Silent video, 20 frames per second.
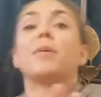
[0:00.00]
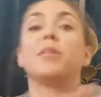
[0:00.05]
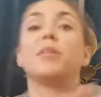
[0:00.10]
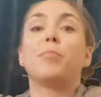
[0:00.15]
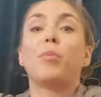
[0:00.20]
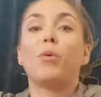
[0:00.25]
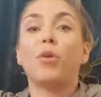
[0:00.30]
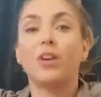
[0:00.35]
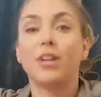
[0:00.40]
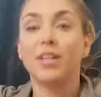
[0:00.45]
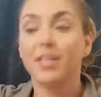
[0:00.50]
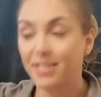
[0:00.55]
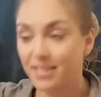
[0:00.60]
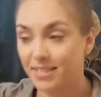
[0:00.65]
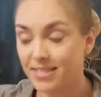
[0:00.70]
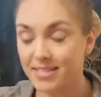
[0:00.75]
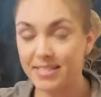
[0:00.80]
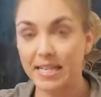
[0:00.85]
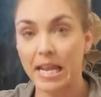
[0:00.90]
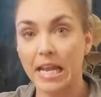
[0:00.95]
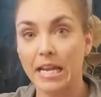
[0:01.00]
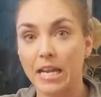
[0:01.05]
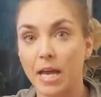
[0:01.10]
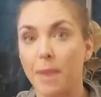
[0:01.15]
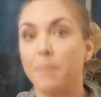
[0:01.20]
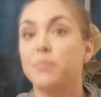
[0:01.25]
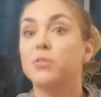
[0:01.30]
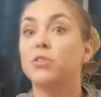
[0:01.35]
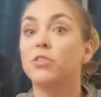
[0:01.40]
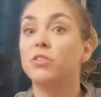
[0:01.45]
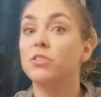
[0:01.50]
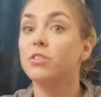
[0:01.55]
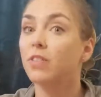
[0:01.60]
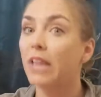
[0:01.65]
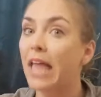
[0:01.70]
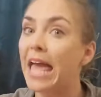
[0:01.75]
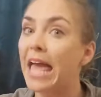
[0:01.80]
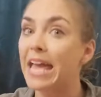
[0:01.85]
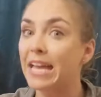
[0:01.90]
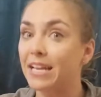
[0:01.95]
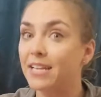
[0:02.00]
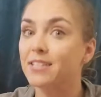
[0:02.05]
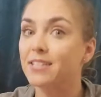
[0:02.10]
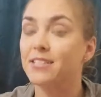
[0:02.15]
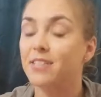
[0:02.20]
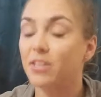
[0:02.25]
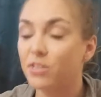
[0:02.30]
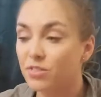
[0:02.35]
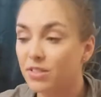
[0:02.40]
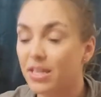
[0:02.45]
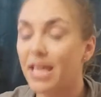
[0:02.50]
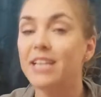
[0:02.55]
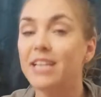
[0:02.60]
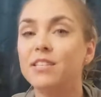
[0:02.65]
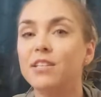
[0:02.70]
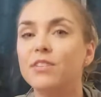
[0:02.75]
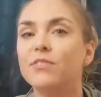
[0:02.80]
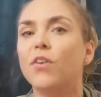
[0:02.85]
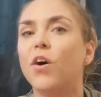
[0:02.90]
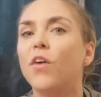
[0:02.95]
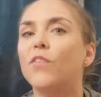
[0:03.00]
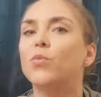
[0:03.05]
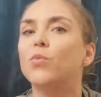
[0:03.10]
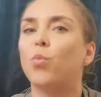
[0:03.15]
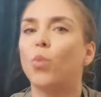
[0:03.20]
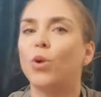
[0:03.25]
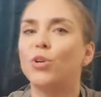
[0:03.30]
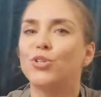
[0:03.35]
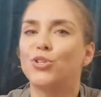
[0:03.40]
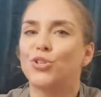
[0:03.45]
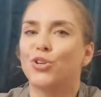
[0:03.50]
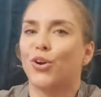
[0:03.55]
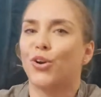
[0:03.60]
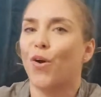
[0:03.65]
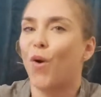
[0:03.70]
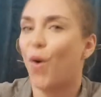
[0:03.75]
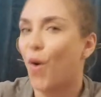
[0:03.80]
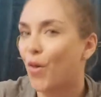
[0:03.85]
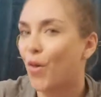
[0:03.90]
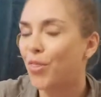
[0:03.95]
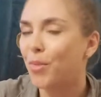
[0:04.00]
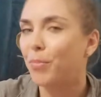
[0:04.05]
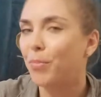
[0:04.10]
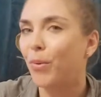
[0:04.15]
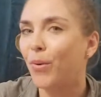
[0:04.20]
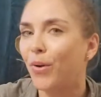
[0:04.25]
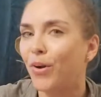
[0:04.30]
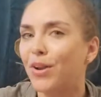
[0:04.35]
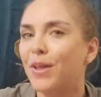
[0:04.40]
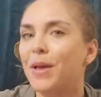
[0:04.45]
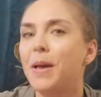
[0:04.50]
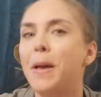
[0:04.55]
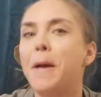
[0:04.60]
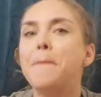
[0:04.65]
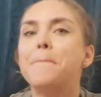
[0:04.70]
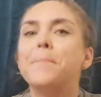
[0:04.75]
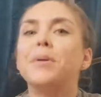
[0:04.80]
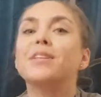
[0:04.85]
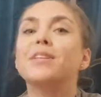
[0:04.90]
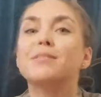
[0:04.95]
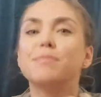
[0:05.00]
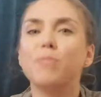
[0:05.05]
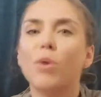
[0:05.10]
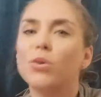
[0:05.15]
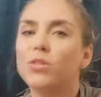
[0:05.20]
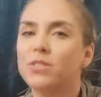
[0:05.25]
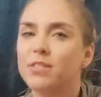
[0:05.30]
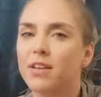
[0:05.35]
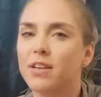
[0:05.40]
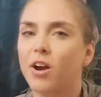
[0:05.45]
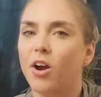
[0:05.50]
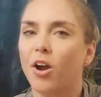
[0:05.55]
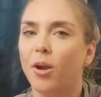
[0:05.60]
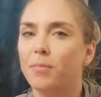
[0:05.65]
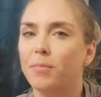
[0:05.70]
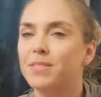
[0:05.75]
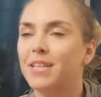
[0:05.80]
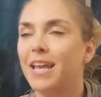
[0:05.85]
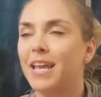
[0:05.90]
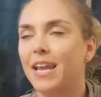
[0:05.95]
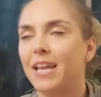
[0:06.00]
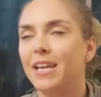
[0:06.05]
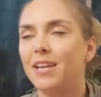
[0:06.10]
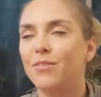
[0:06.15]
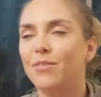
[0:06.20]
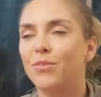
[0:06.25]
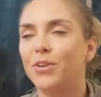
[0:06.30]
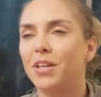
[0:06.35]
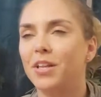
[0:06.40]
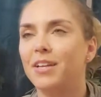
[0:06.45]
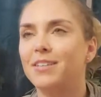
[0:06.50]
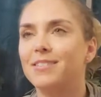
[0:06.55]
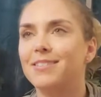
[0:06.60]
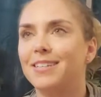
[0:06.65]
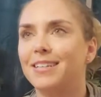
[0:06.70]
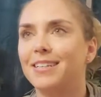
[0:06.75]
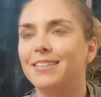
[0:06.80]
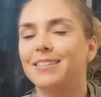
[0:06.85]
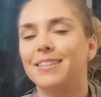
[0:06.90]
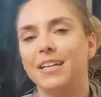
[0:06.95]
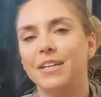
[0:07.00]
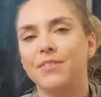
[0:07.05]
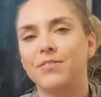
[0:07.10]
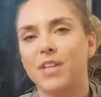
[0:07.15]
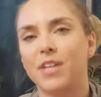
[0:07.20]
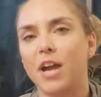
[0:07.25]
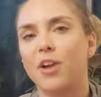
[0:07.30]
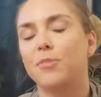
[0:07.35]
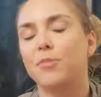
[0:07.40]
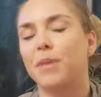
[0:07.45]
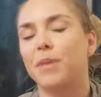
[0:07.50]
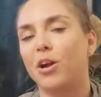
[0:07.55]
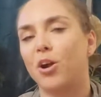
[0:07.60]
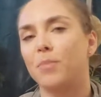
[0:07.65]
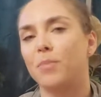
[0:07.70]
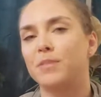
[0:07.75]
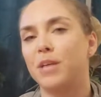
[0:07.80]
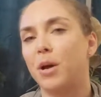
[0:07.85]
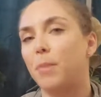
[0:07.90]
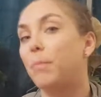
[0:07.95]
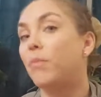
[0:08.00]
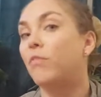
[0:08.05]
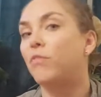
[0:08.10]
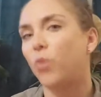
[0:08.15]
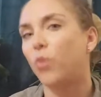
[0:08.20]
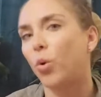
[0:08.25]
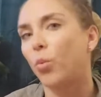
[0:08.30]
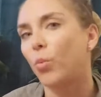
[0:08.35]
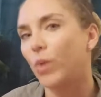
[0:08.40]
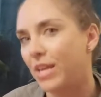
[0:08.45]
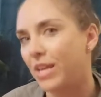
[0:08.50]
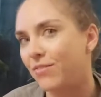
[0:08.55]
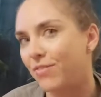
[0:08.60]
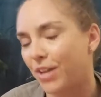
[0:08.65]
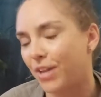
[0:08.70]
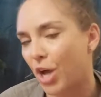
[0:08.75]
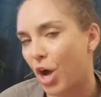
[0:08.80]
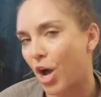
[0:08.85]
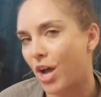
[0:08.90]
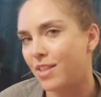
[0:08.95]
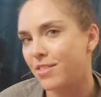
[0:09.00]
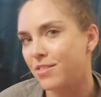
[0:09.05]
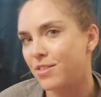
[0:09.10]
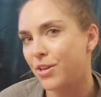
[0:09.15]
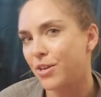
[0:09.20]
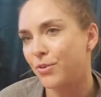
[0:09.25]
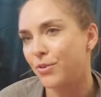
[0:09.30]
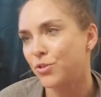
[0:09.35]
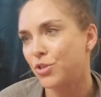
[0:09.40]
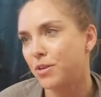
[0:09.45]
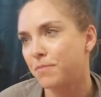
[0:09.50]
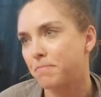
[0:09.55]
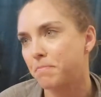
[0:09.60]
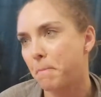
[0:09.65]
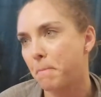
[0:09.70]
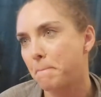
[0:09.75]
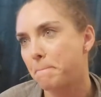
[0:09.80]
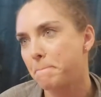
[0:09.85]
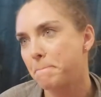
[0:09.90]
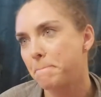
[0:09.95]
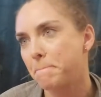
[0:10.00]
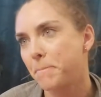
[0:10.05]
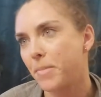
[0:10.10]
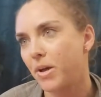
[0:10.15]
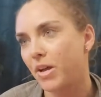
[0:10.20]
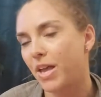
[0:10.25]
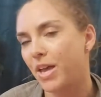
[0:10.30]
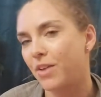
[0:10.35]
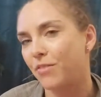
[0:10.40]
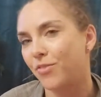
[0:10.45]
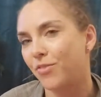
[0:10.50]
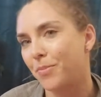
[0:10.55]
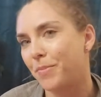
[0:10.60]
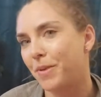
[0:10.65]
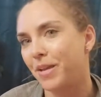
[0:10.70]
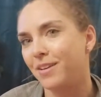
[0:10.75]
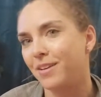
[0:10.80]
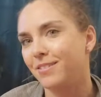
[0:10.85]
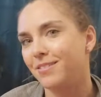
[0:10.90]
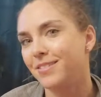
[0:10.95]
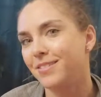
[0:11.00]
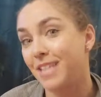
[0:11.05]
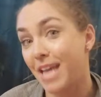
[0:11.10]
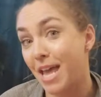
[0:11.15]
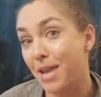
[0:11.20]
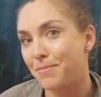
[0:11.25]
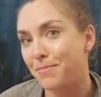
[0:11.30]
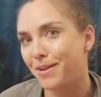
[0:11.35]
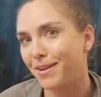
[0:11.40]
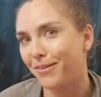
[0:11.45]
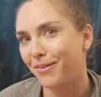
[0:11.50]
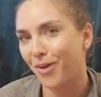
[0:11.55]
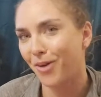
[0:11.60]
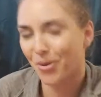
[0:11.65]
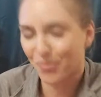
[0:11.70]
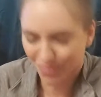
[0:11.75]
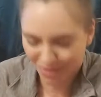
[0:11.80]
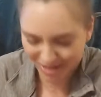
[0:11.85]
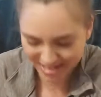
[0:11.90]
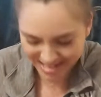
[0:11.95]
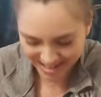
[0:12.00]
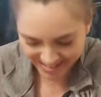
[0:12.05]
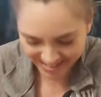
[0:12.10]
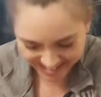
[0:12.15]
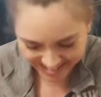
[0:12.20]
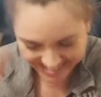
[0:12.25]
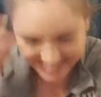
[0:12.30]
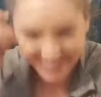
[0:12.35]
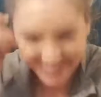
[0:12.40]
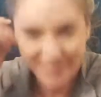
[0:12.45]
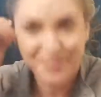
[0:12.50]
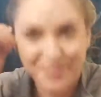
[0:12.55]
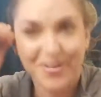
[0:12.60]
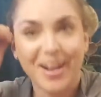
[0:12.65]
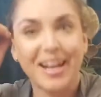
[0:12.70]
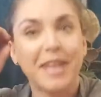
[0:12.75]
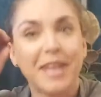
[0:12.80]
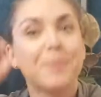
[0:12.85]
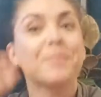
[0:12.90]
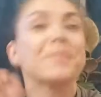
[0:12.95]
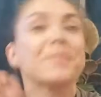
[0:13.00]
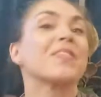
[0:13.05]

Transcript: the board, stand up. So there's legs involved once you're on the board, but it's mostly arms. And I didn't realize that I'd kind of tired my arms out before we even got in the ocean. Again, from a 10-minute arm workout I did on Friday.